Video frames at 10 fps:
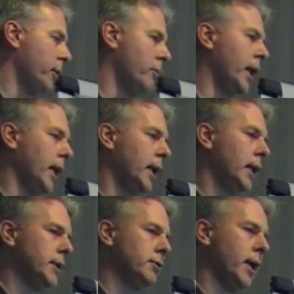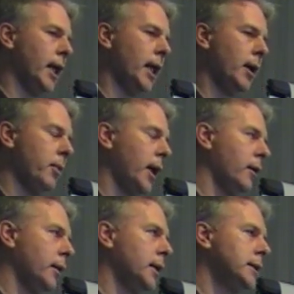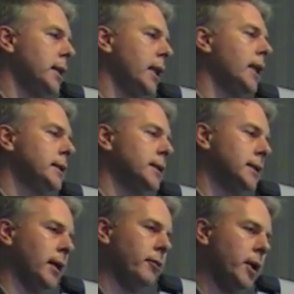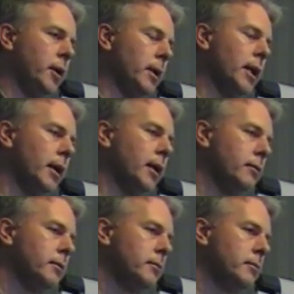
for me is really about the tenacity of human life.